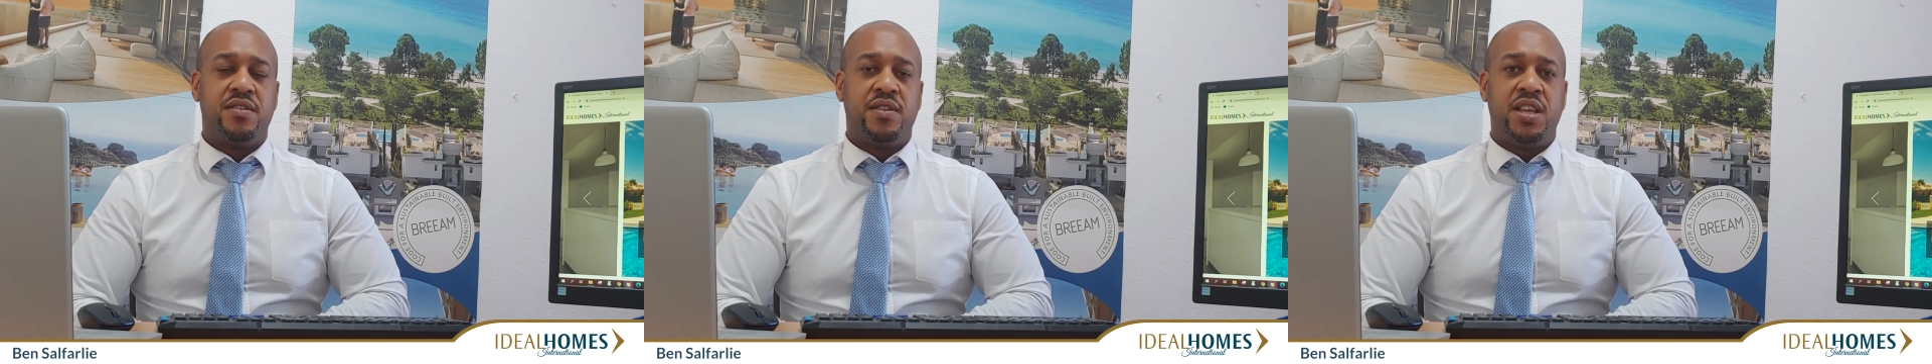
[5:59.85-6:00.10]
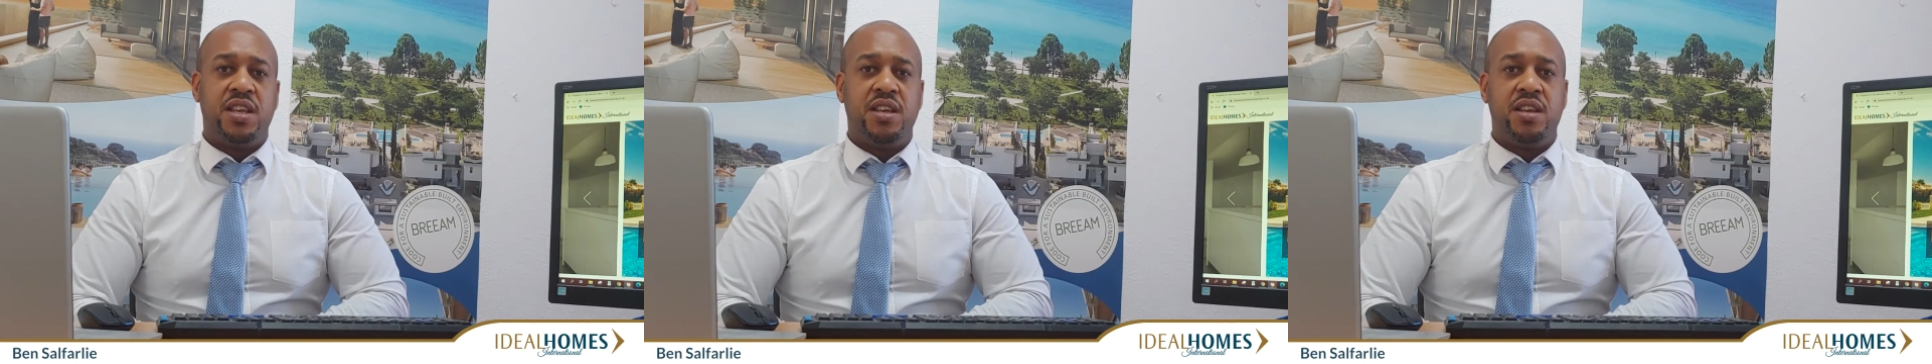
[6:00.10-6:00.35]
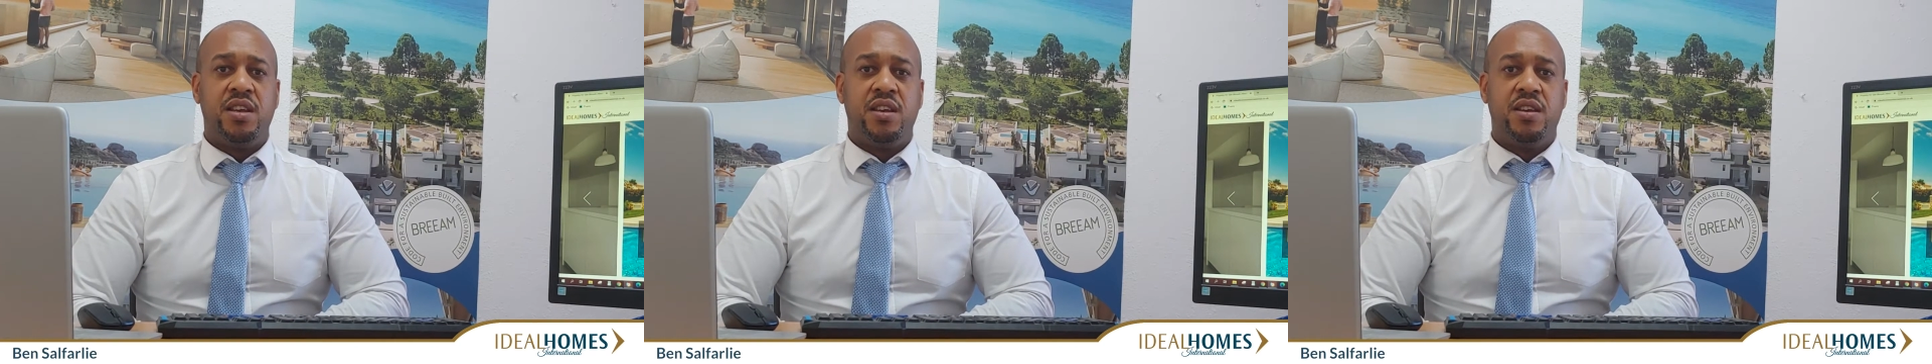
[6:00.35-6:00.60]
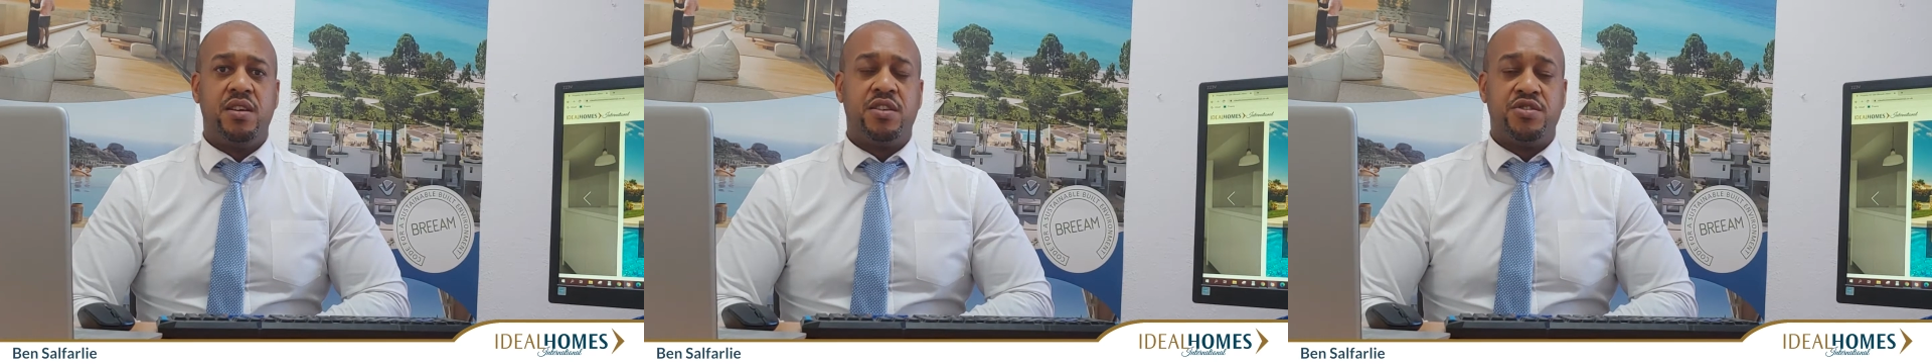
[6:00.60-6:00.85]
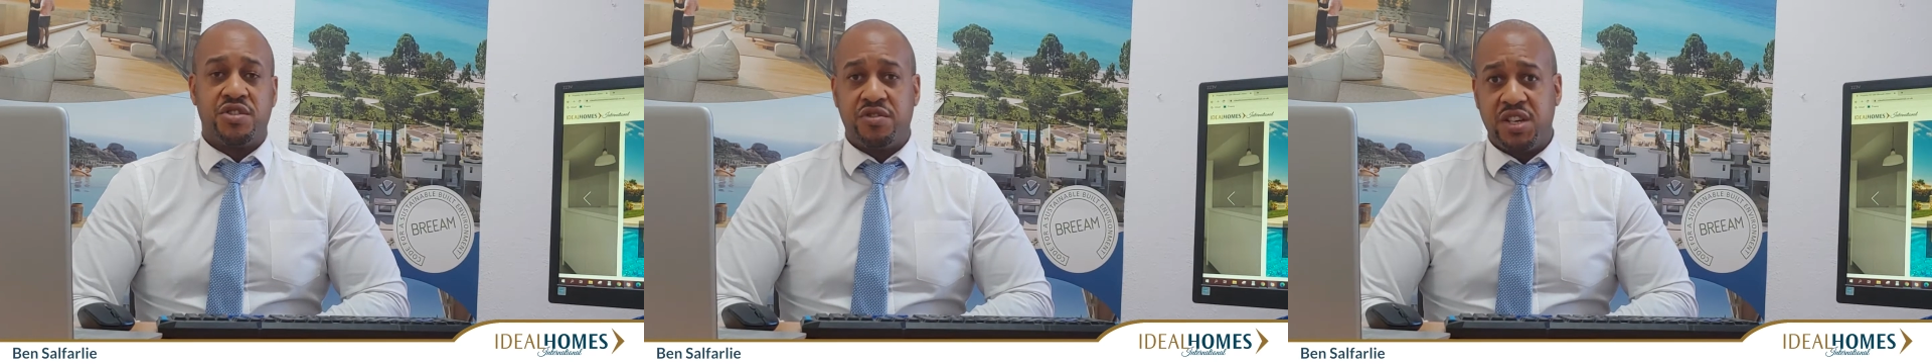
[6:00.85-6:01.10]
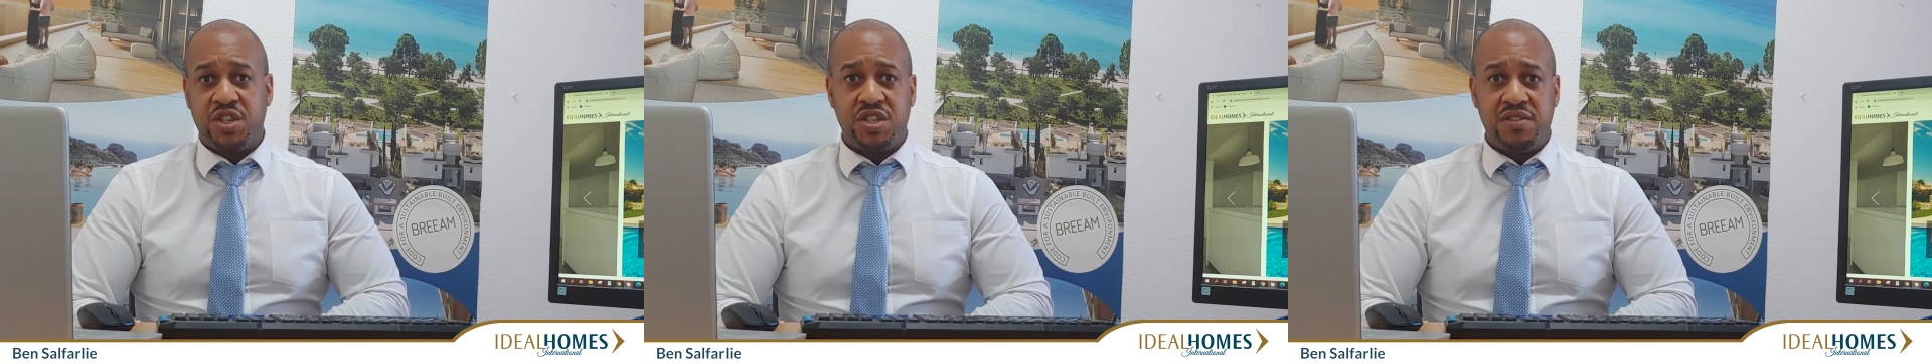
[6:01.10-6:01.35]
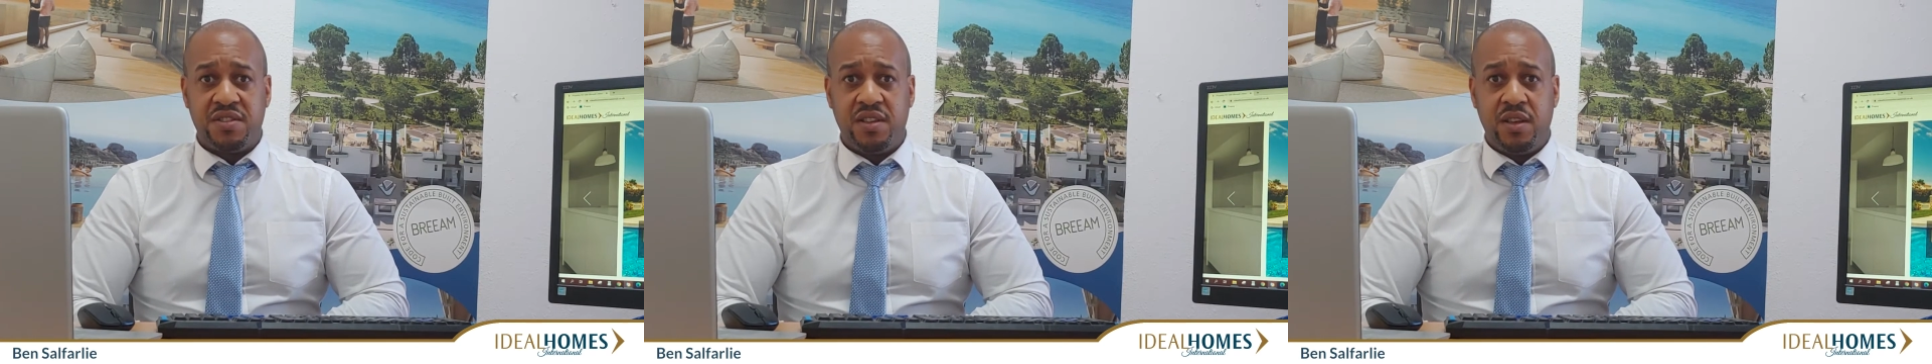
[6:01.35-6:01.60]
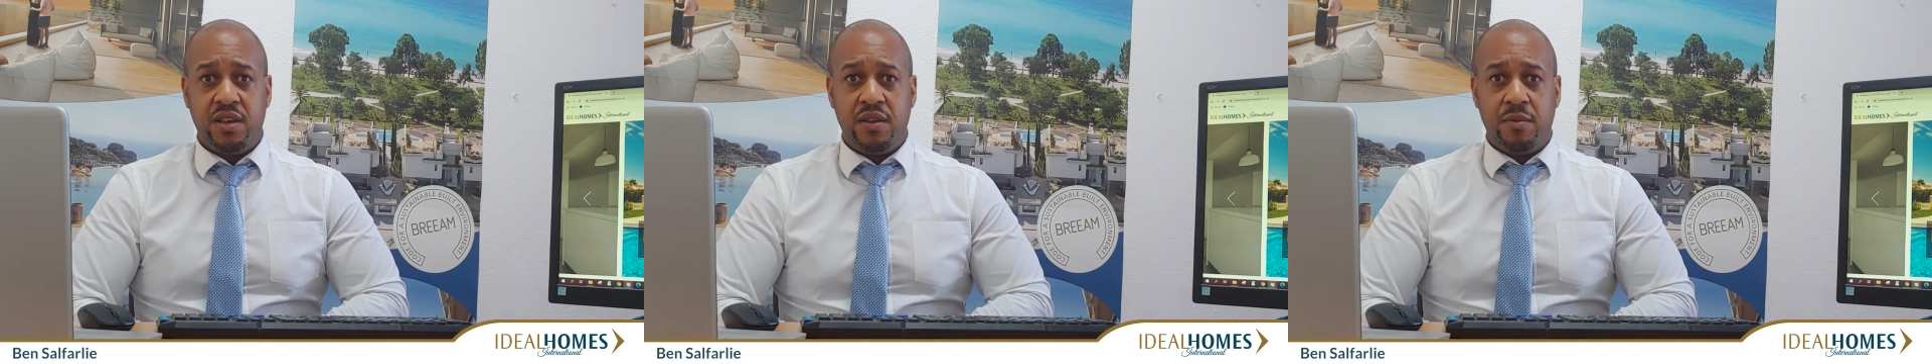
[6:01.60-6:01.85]
the construction
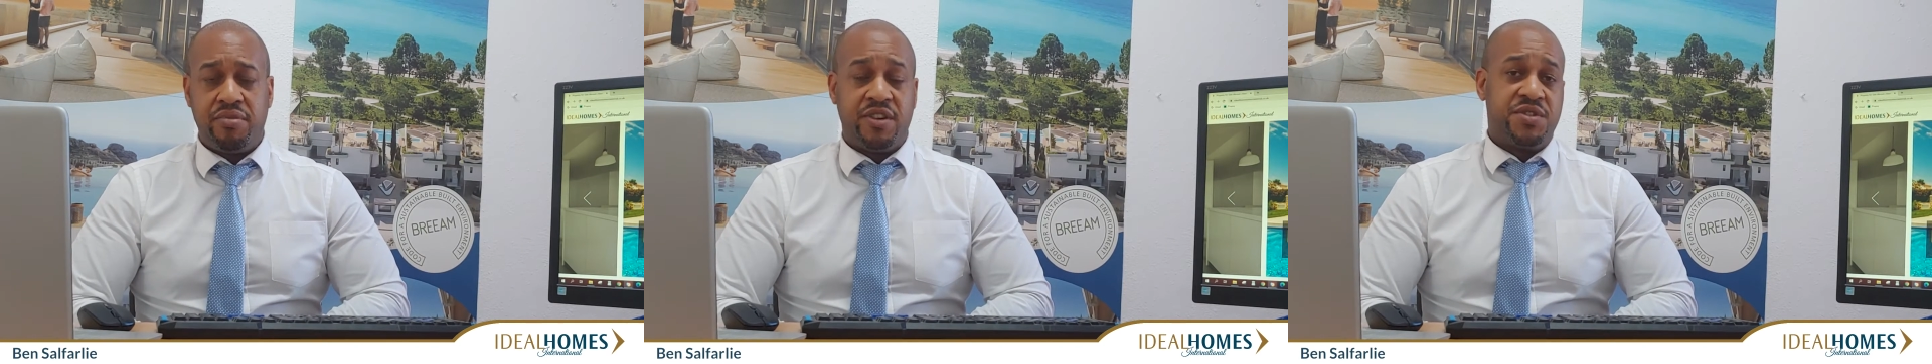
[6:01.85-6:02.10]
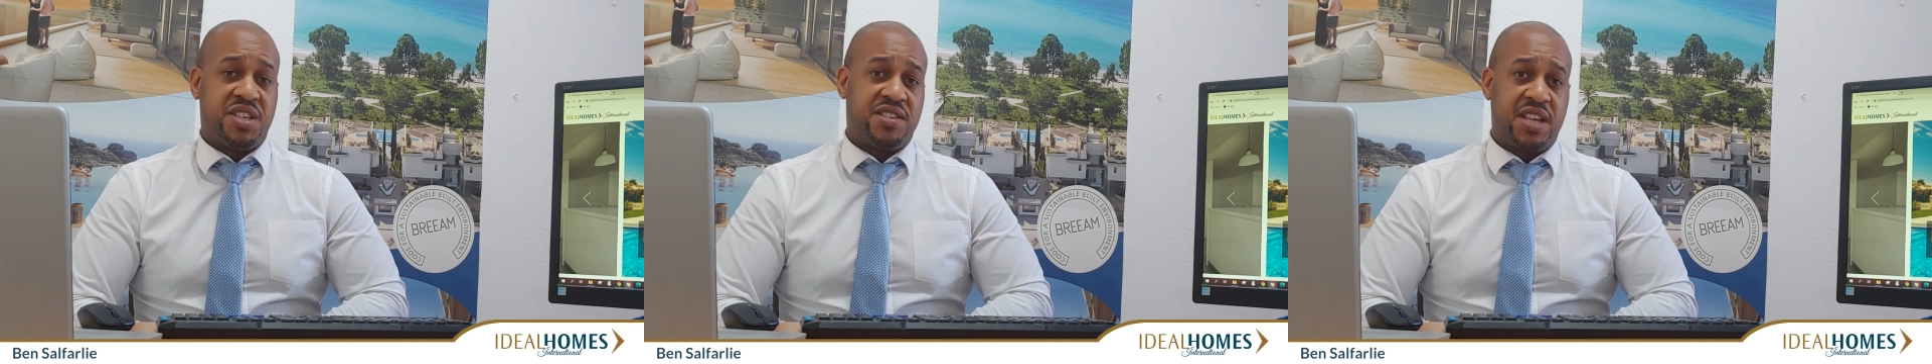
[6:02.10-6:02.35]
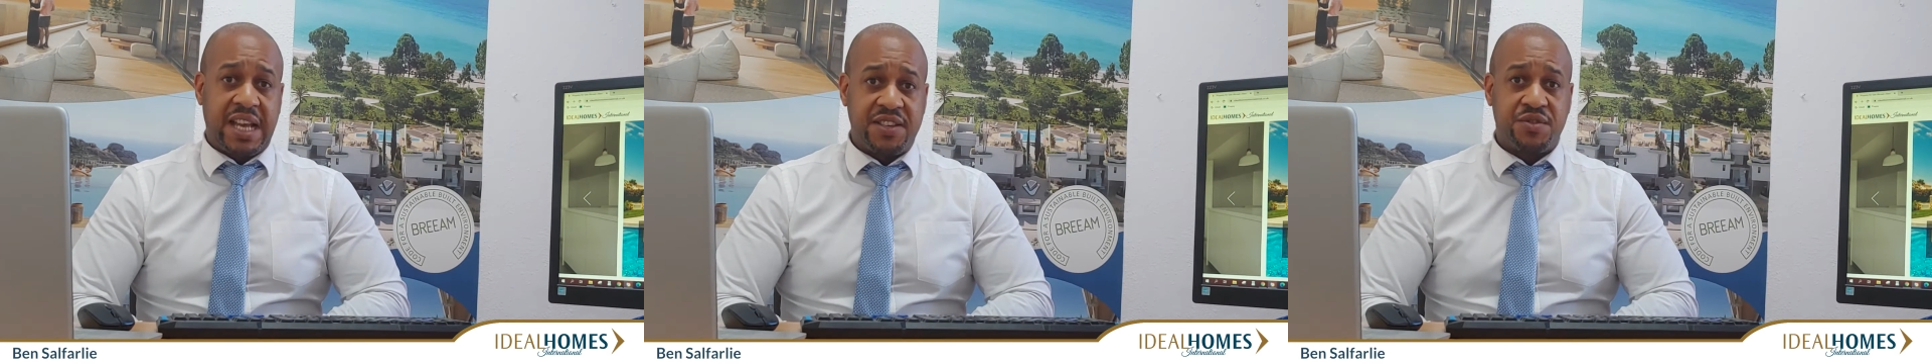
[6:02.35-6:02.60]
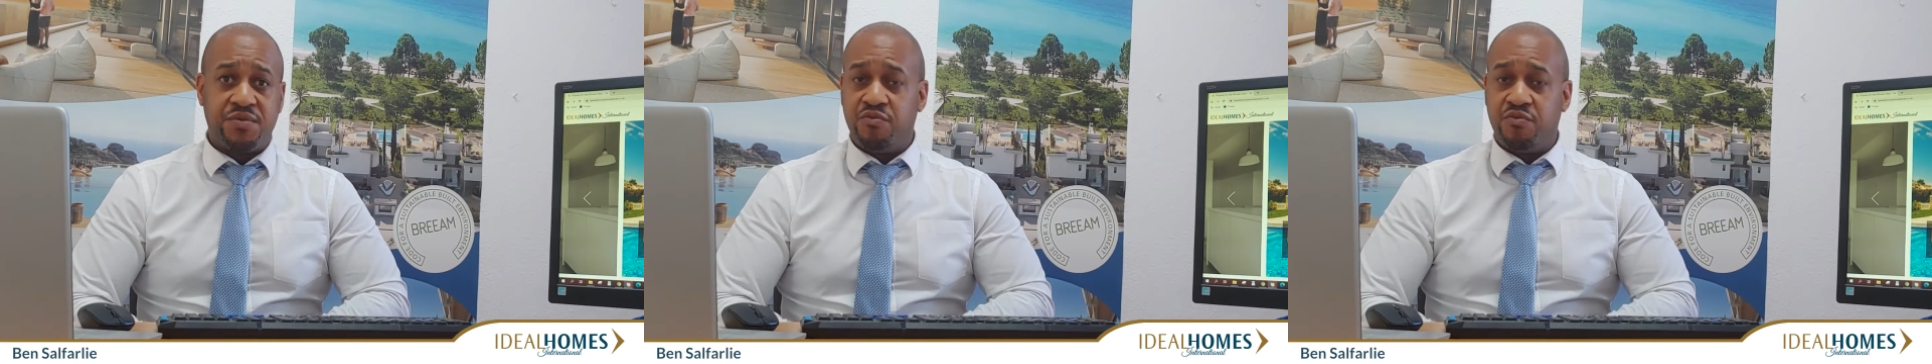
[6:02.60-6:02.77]
process has